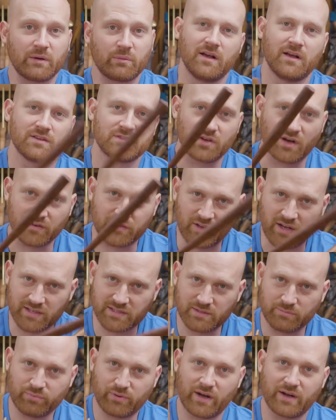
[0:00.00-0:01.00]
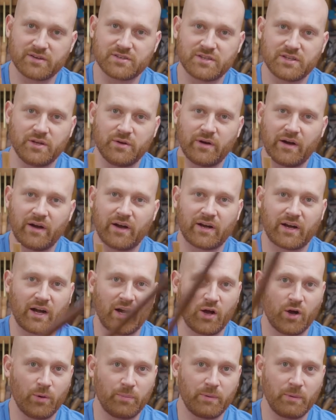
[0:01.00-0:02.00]
And so our thoughts and prayers to you, Eric,
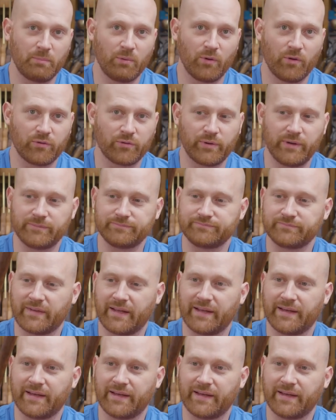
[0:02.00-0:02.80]
and I hope you pull through it.